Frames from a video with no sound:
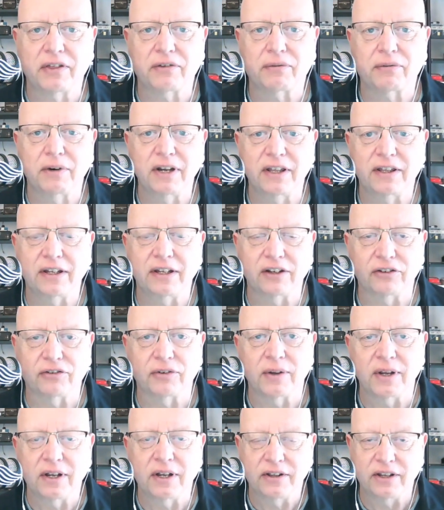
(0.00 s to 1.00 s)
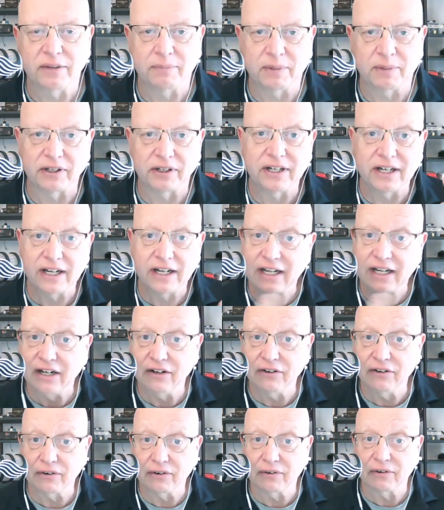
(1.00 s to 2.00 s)
three things the ability to
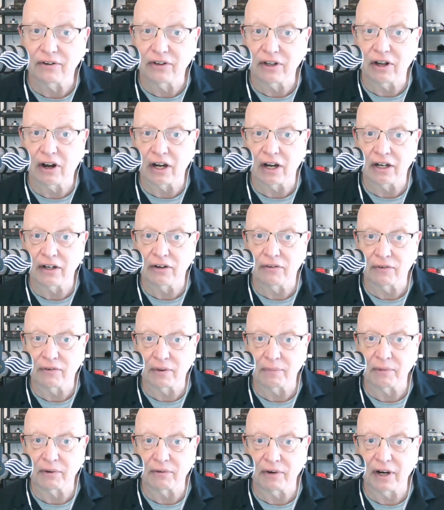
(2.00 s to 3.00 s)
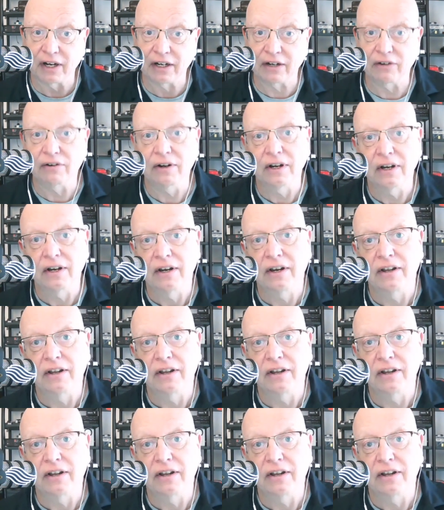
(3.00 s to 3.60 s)
hear the, the audio from the radio,